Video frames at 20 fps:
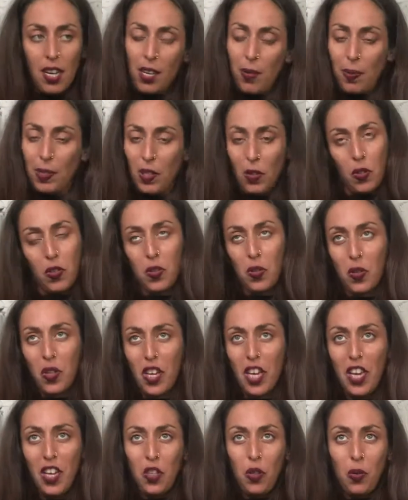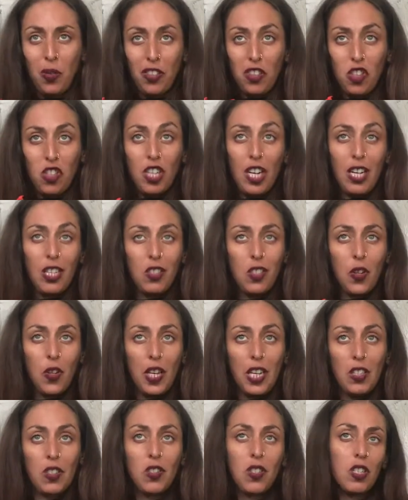but also you can change
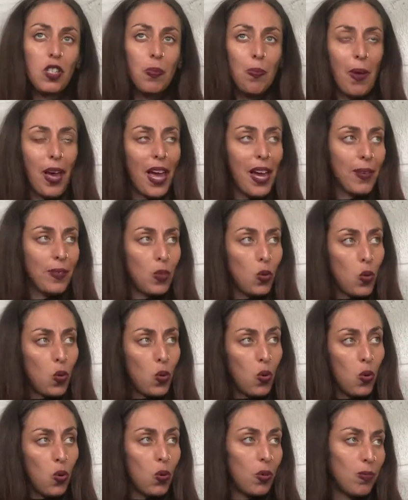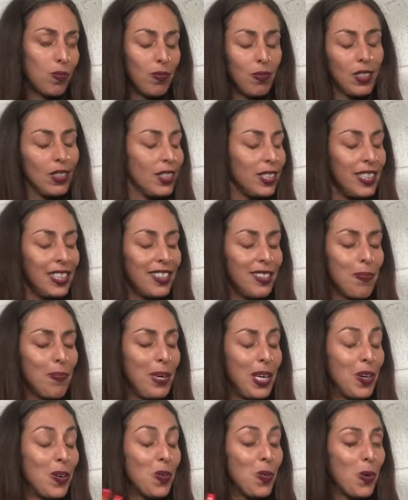things just by
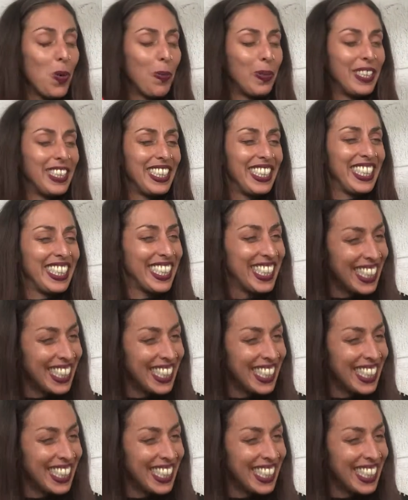being a woman.